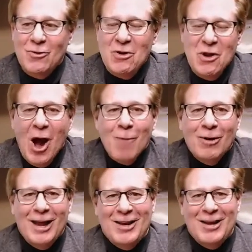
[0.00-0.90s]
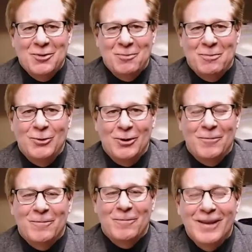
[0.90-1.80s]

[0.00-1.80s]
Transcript: phenomenal aspect to it